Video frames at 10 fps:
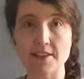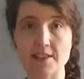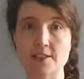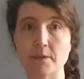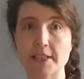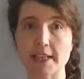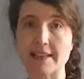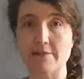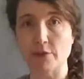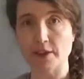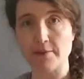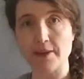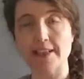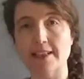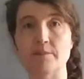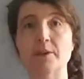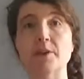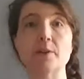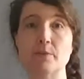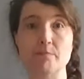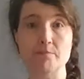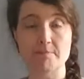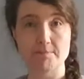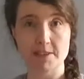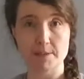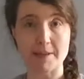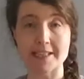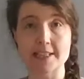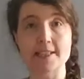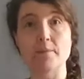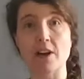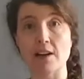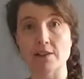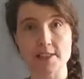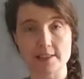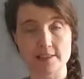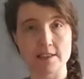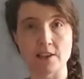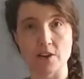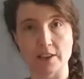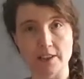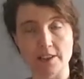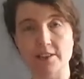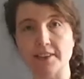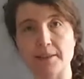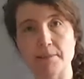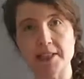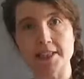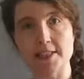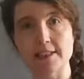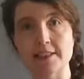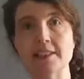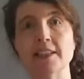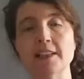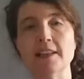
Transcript: And so we'll take that four-day weekend and we'll go spend it somewhere else along the Korean peninsula.